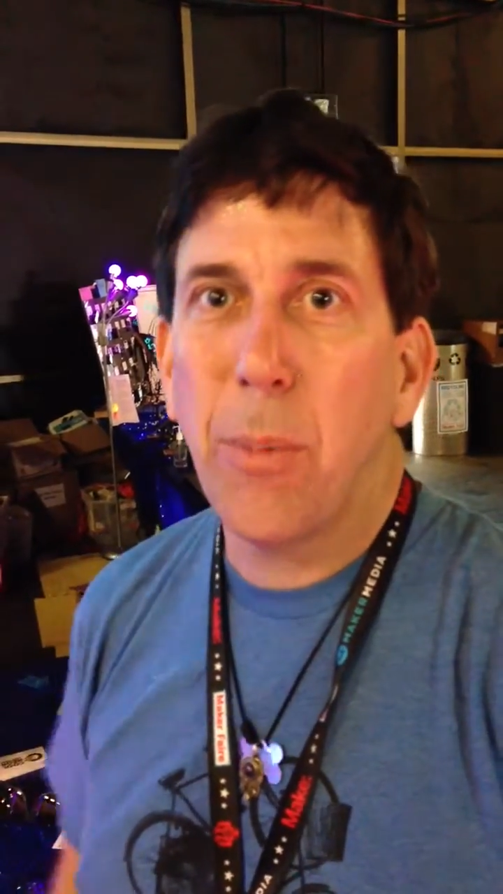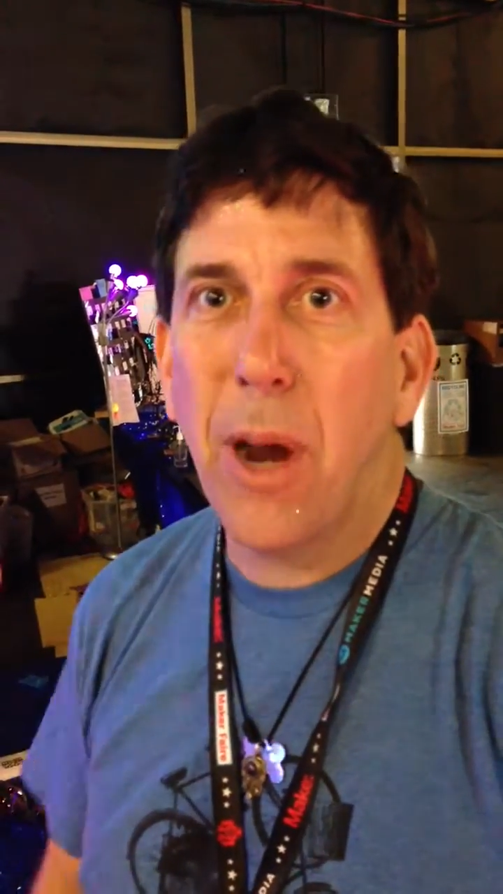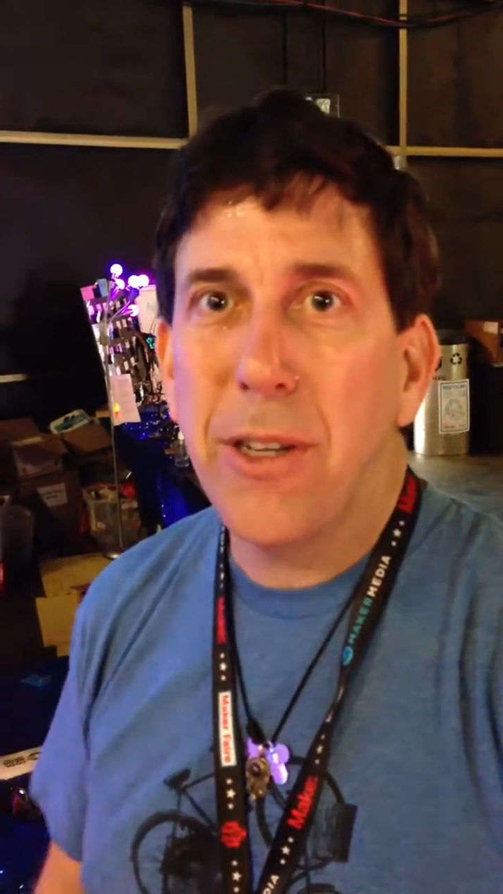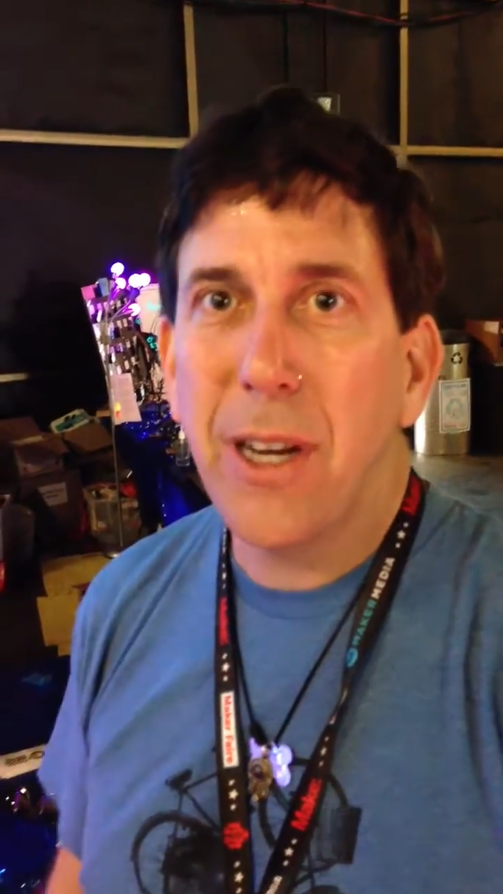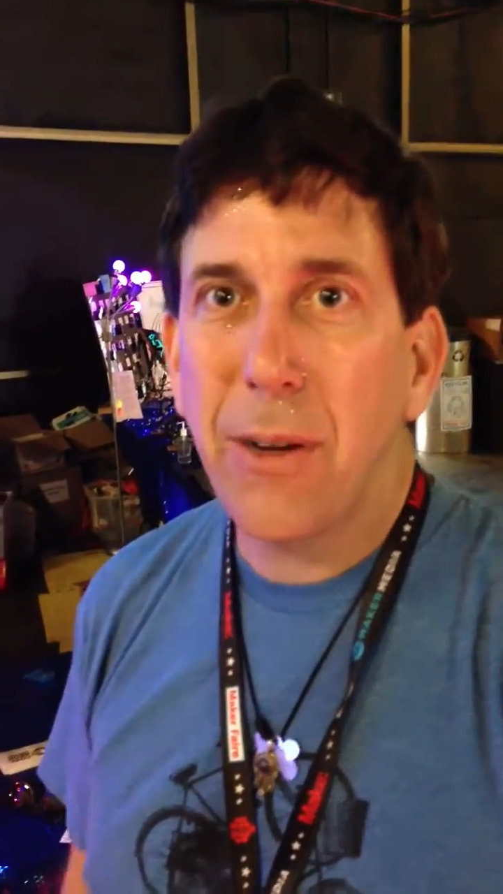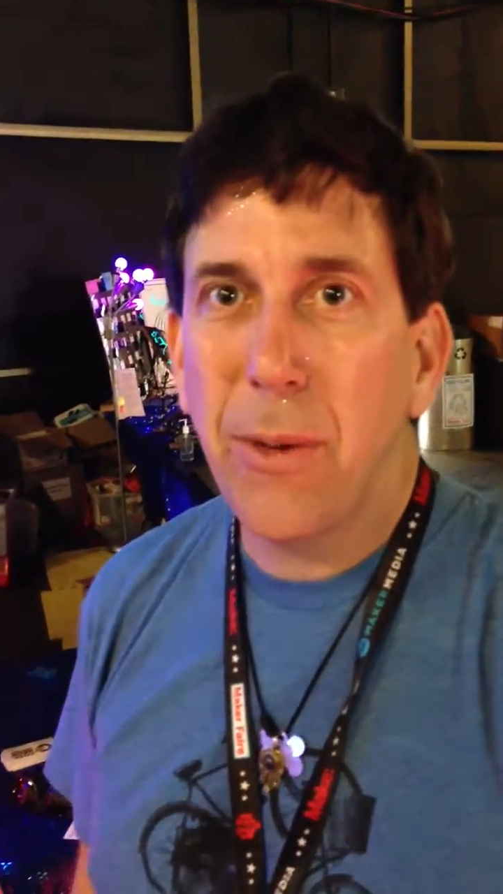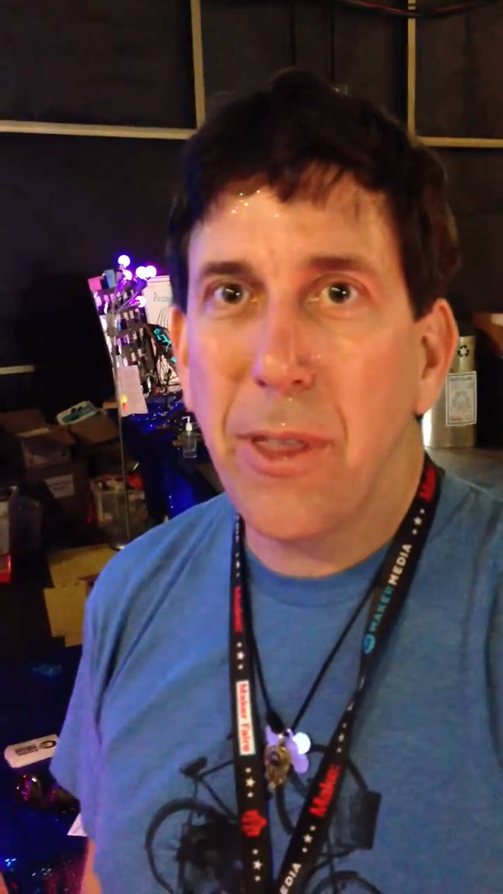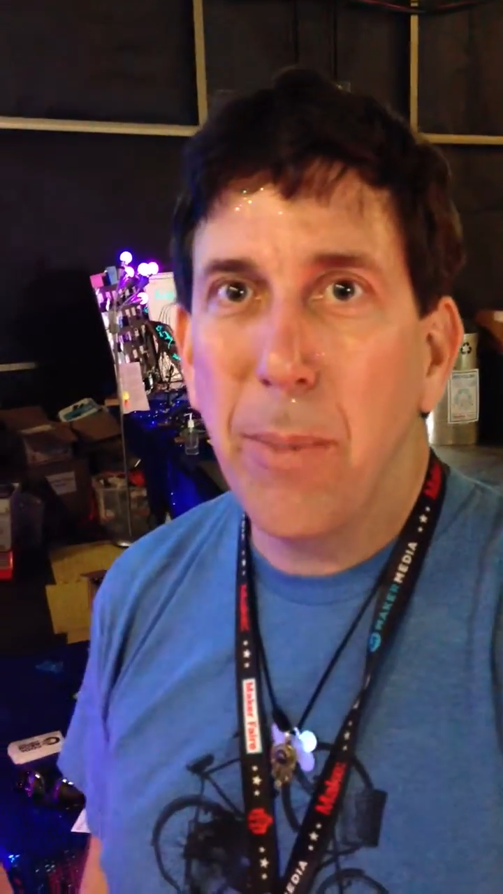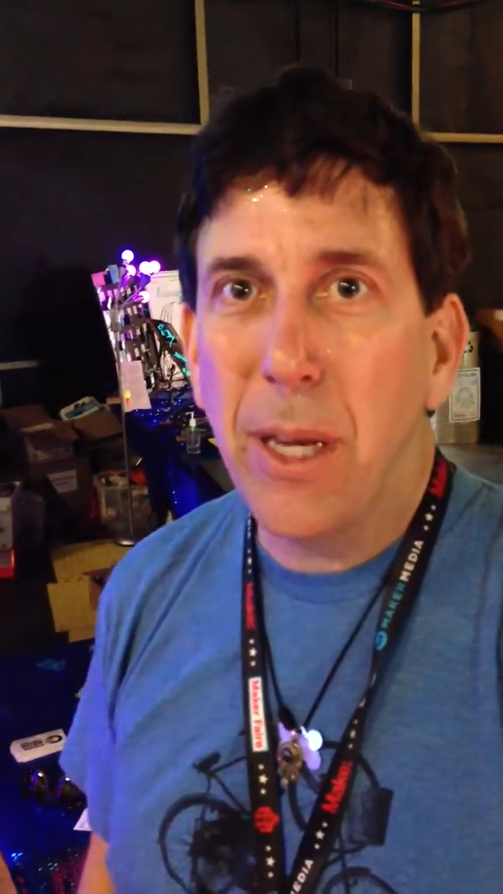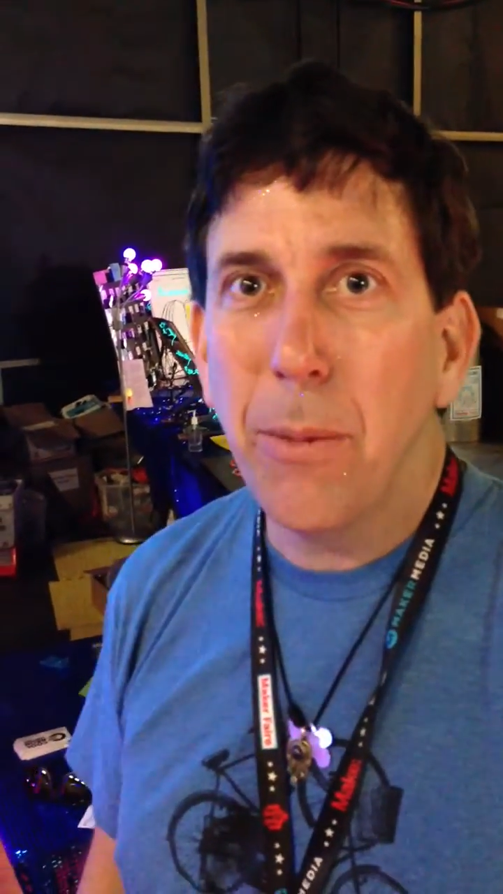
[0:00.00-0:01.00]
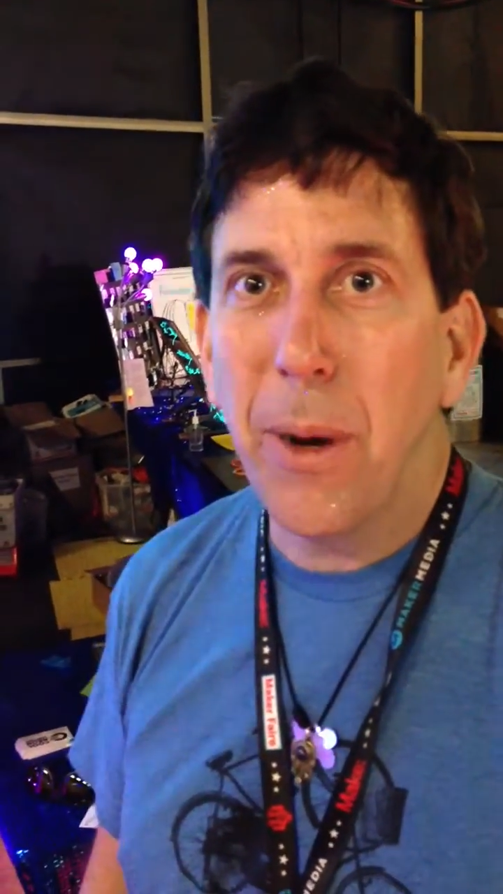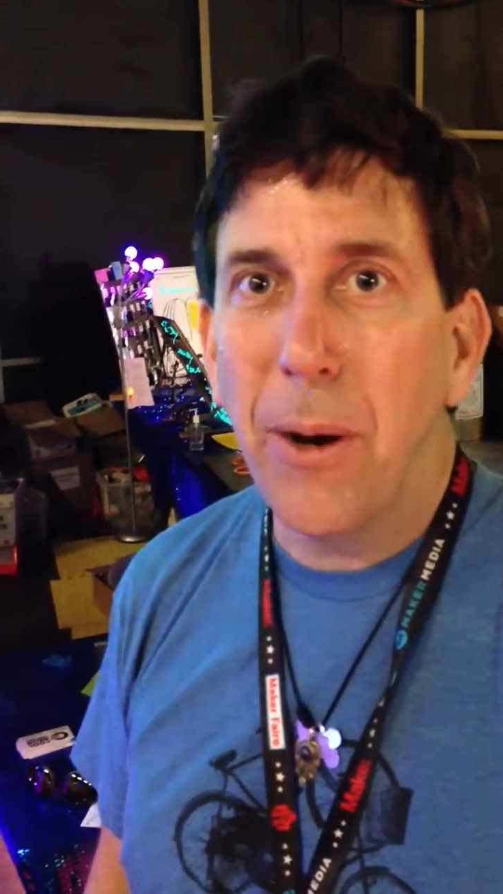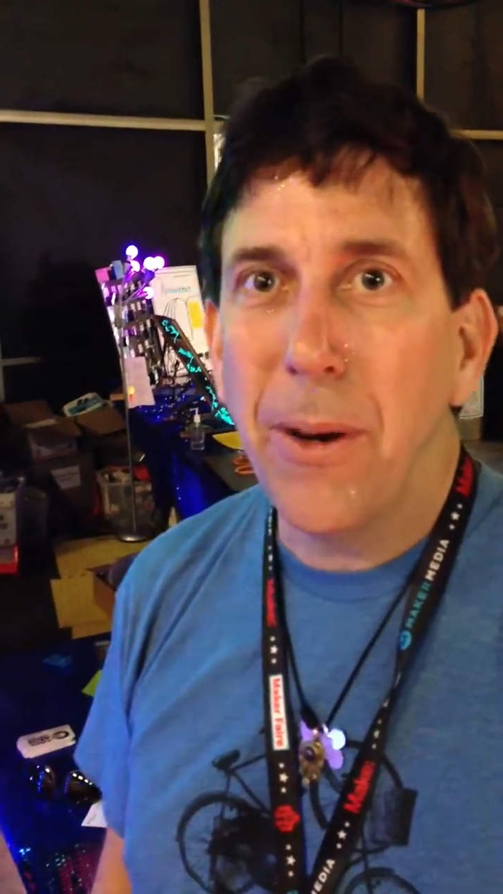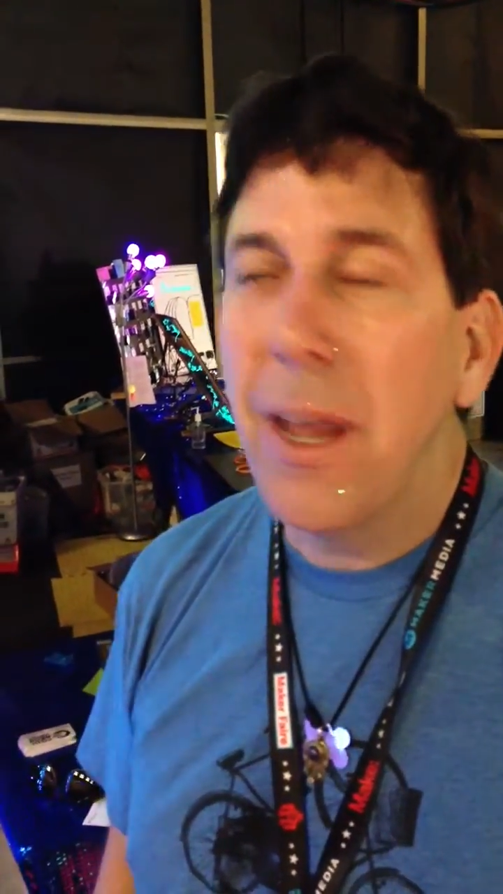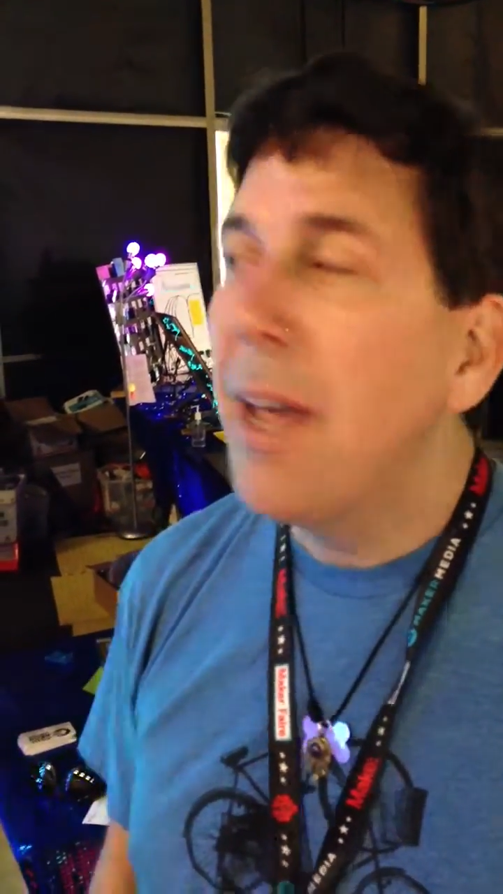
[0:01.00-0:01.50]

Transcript: project with the Beaglebone.